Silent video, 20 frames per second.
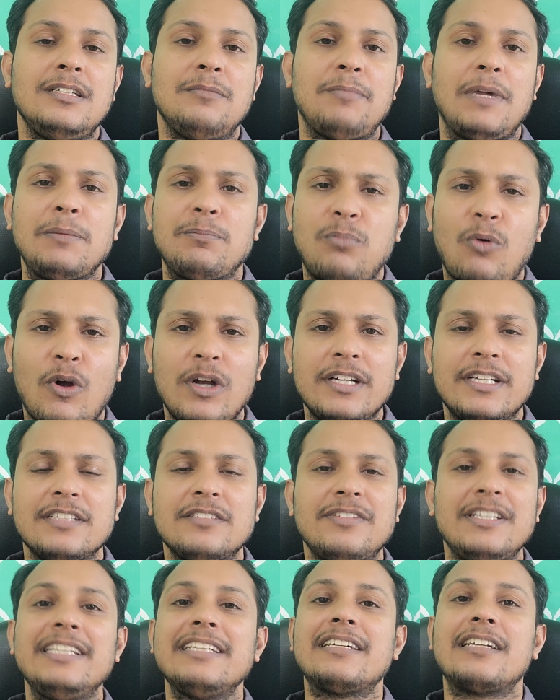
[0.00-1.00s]
My point is
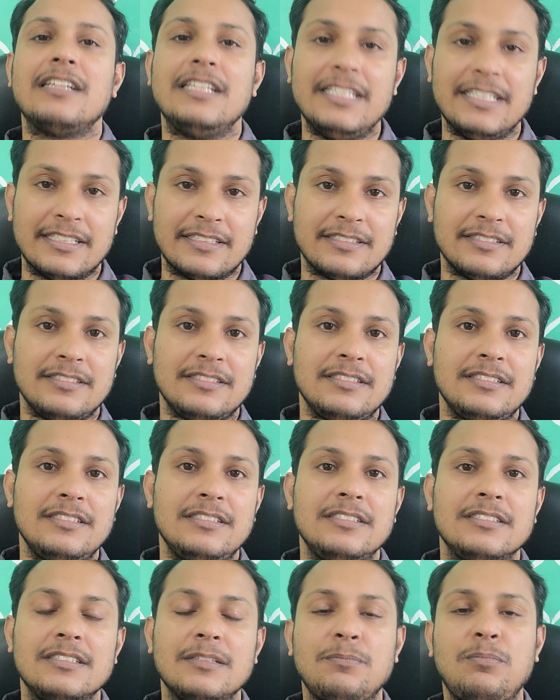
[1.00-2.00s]
very clear.
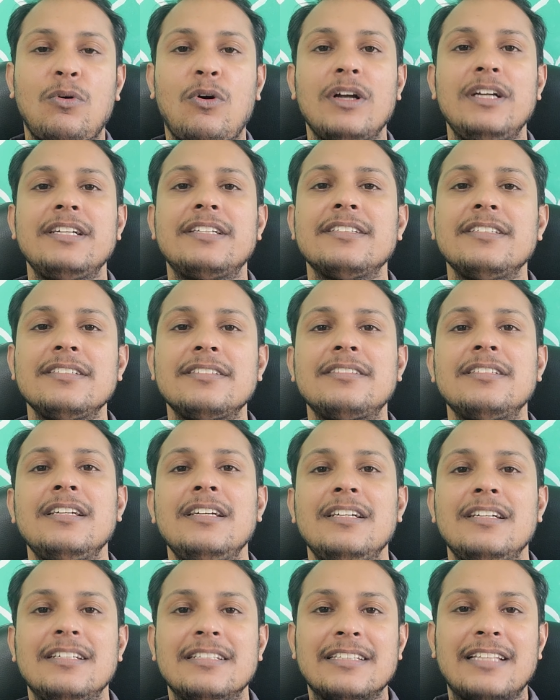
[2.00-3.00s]
The point is
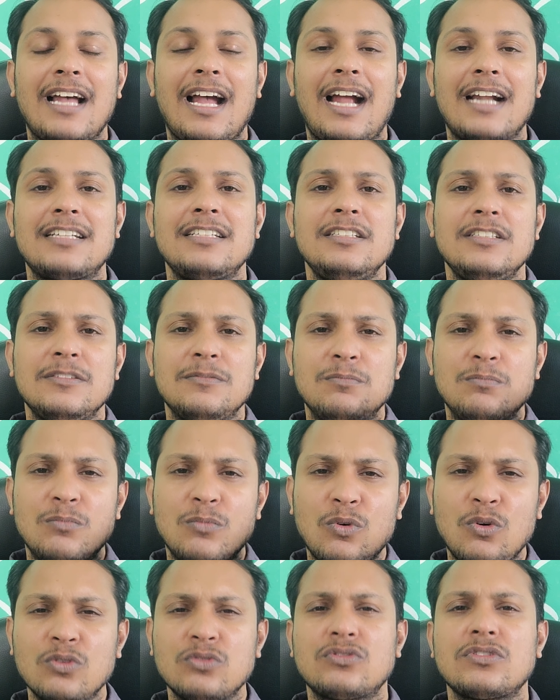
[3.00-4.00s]
that
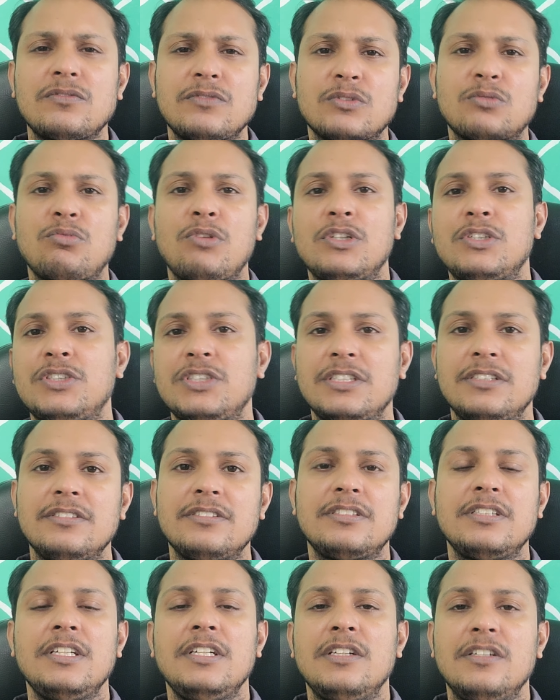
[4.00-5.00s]
most of the
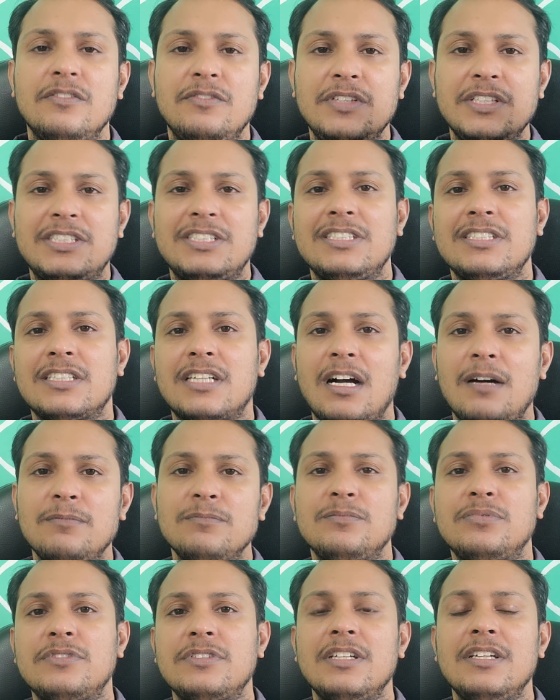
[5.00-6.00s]
questions which
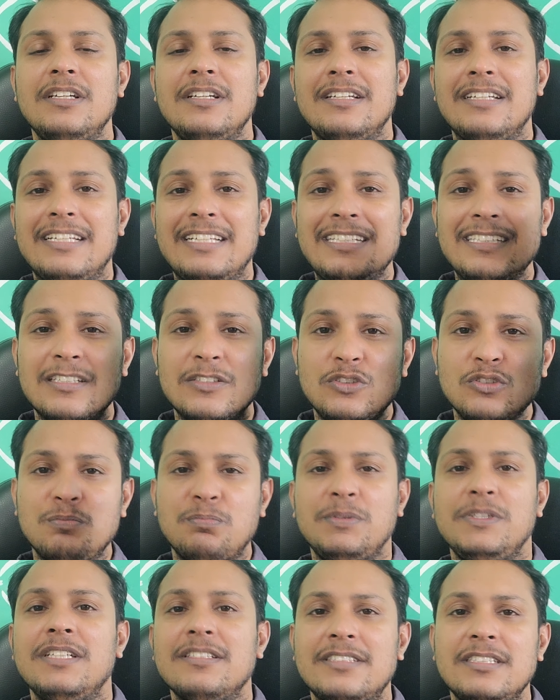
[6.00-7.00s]
comes in the
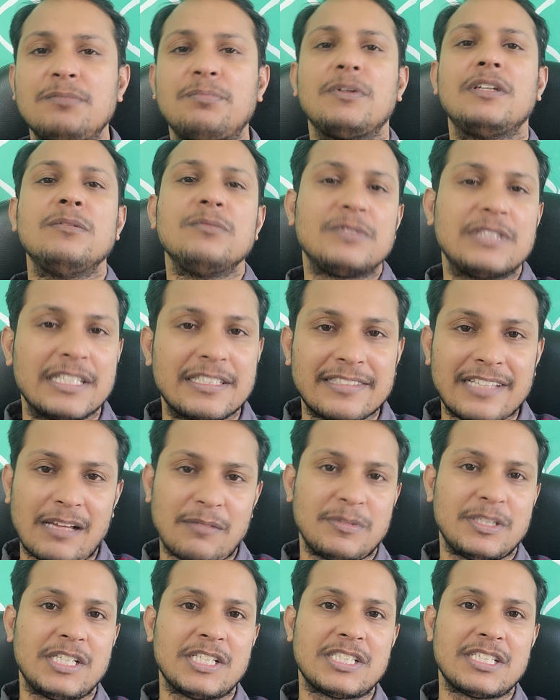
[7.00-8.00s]
UPSC prelims
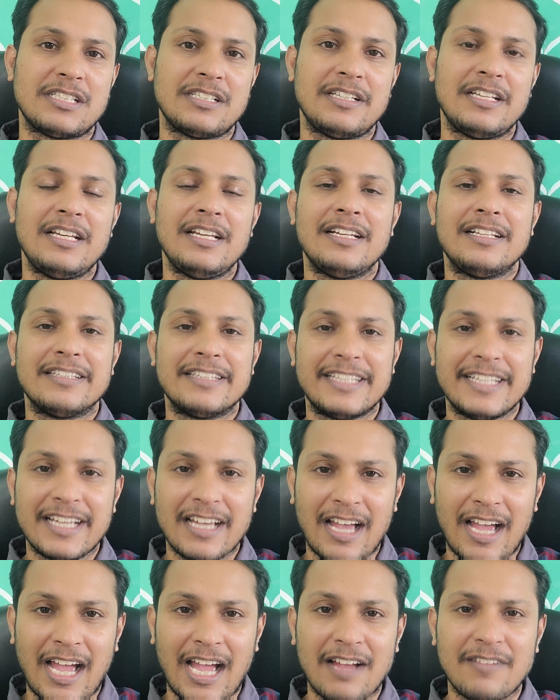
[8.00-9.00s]
examination, they
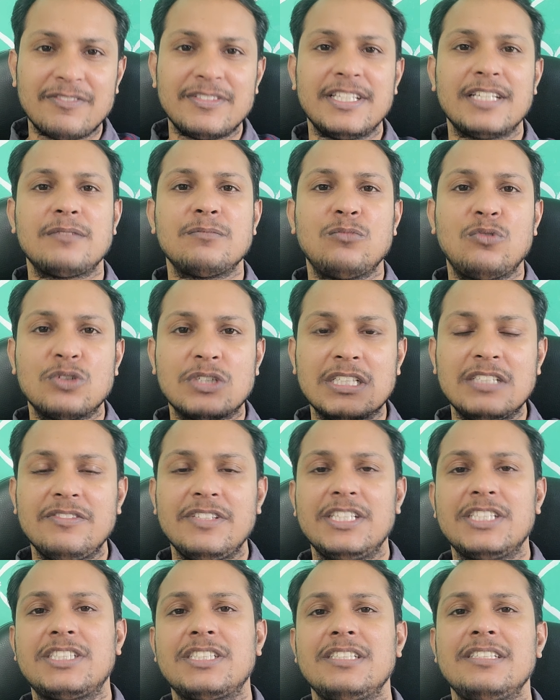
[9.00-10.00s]
have their
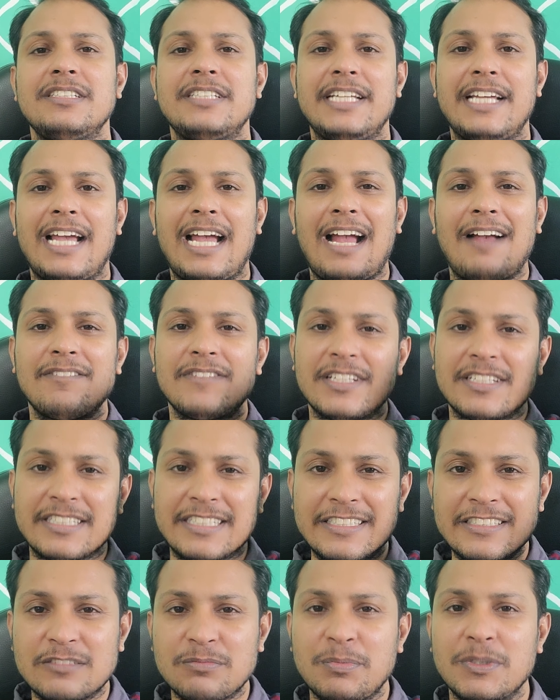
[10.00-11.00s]
motivation, they have their
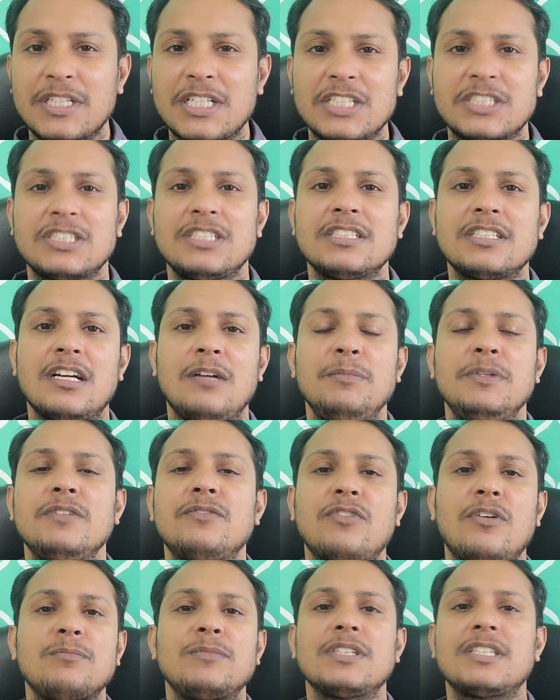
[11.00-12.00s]
inspiration coming
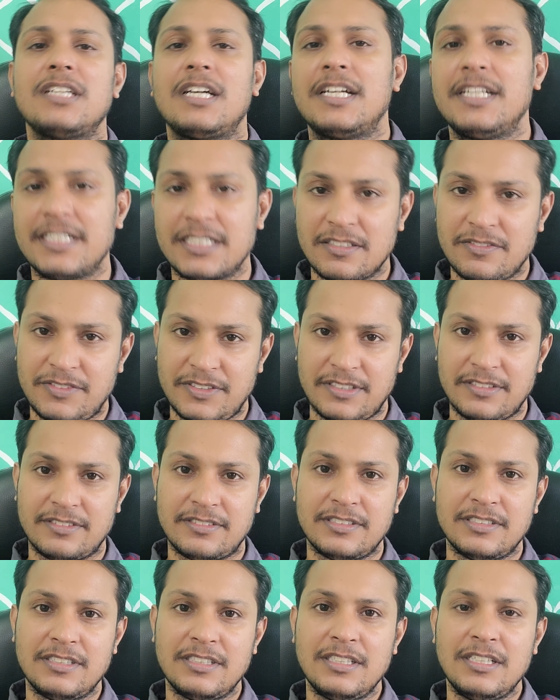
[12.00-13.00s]
from the current affairs.